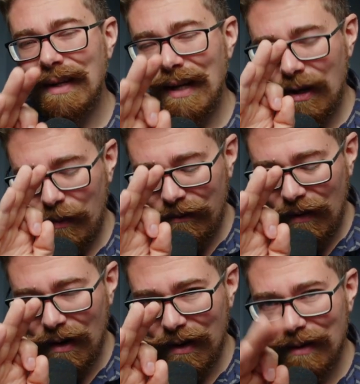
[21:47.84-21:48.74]
It'll be
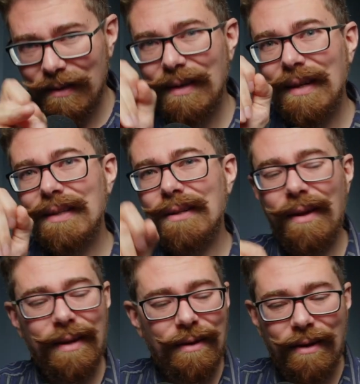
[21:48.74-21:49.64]
fine. So
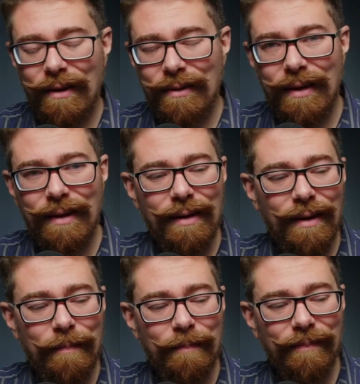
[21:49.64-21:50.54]
like
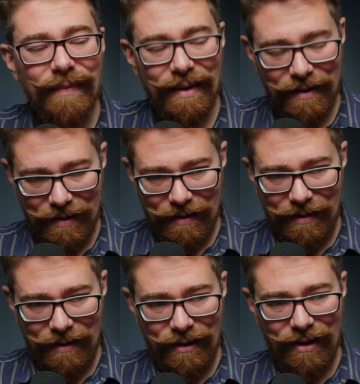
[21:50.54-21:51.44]
the
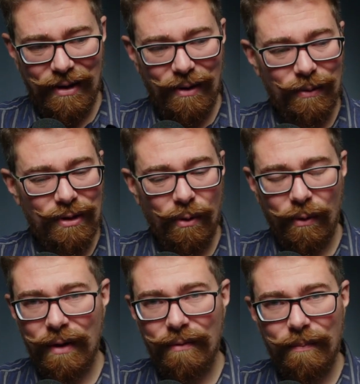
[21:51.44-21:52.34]
old
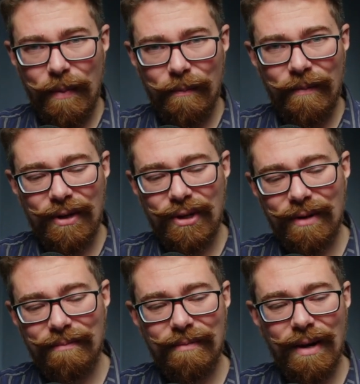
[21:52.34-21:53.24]
story of Pulp
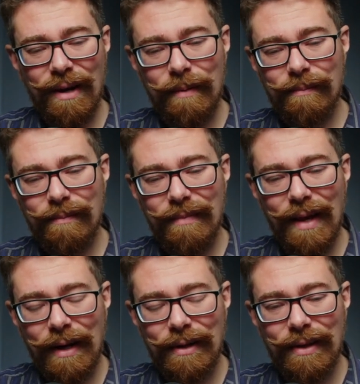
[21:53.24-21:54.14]
Fiction
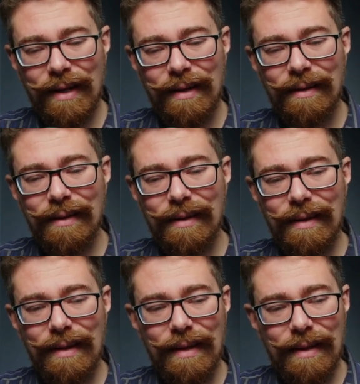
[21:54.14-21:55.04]
and the
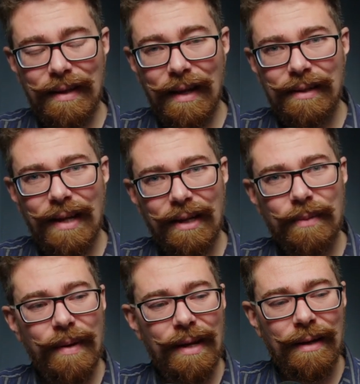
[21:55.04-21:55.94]
execs
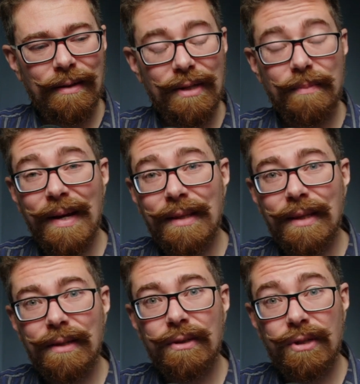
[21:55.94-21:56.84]
being dismayed
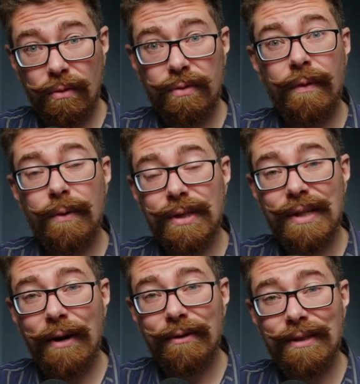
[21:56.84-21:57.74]
that John Travolta's
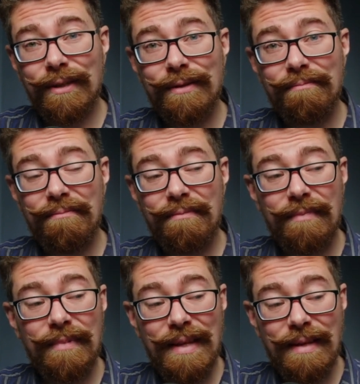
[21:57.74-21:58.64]
character's
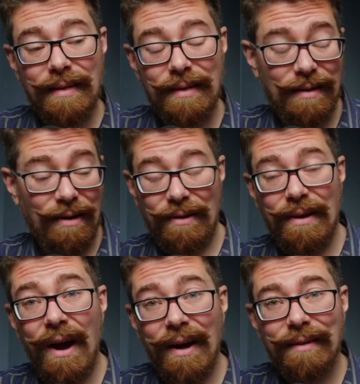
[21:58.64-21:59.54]
going to
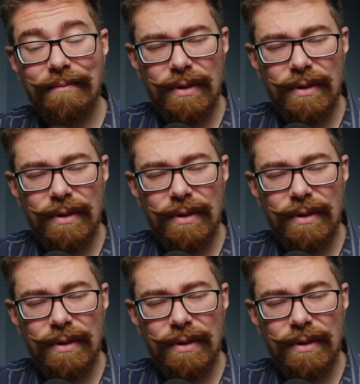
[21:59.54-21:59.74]
die.